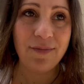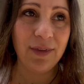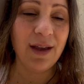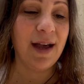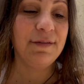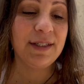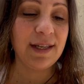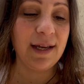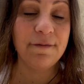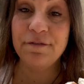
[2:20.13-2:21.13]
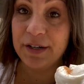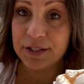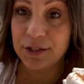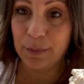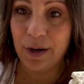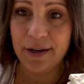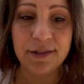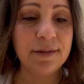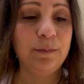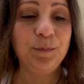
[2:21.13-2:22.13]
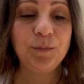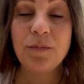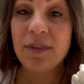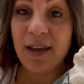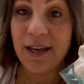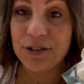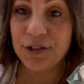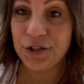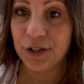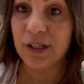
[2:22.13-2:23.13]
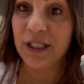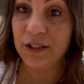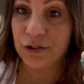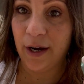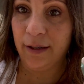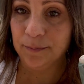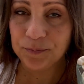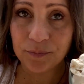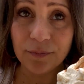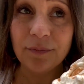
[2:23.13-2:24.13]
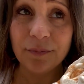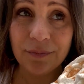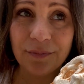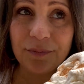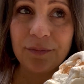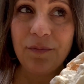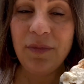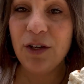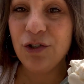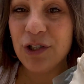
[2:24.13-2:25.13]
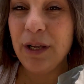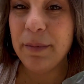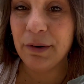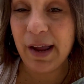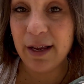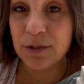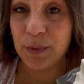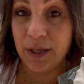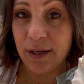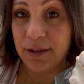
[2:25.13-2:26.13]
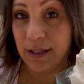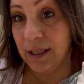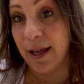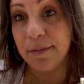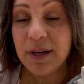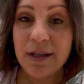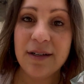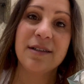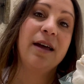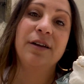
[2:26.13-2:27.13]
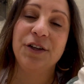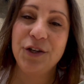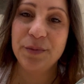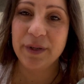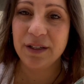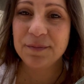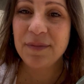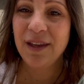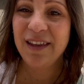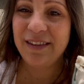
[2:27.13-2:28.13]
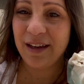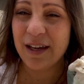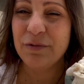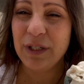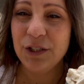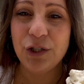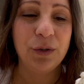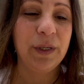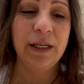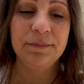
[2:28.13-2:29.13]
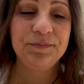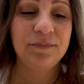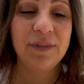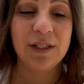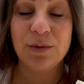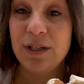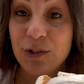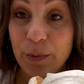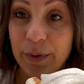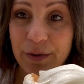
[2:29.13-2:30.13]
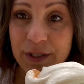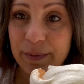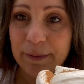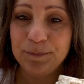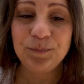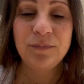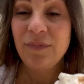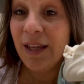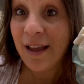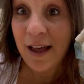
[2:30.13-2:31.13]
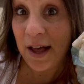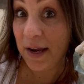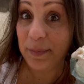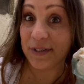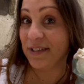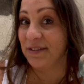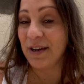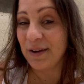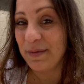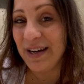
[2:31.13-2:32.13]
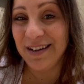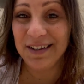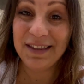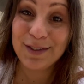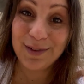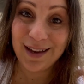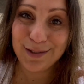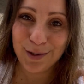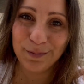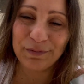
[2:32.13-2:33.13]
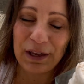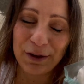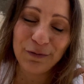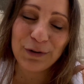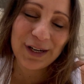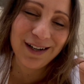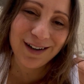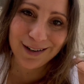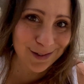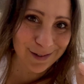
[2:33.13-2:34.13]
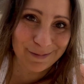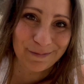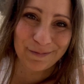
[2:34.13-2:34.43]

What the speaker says: I have to say I'm very surprised. It's thoroughly dry. Usually meringues, when the climate is kind of humid, they get really chewy. This one is super crispy. I personally recommend eating this with ice cream, if you can eat ice cream. And